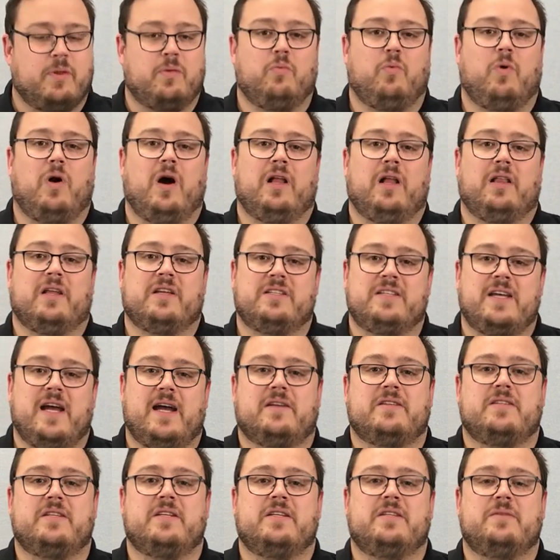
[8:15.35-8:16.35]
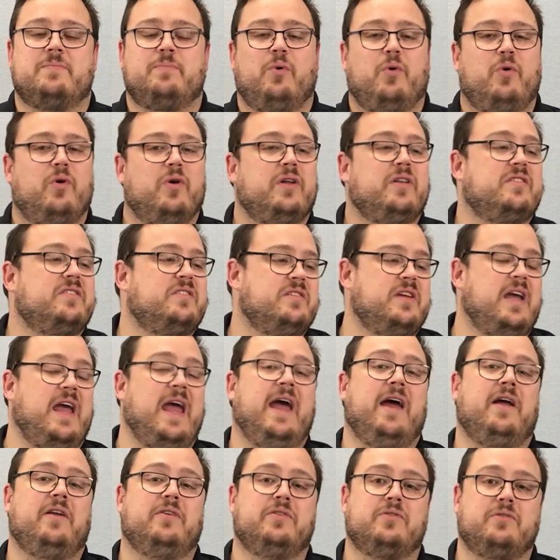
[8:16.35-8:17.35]
with wireless access points,
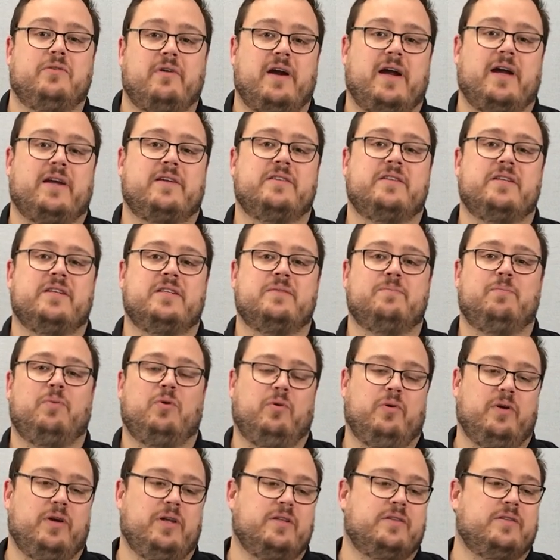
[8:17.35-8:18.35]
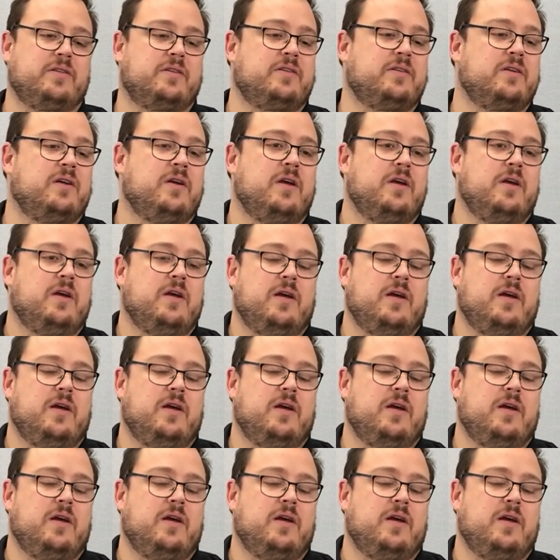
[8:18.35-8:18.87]
outdoor access points,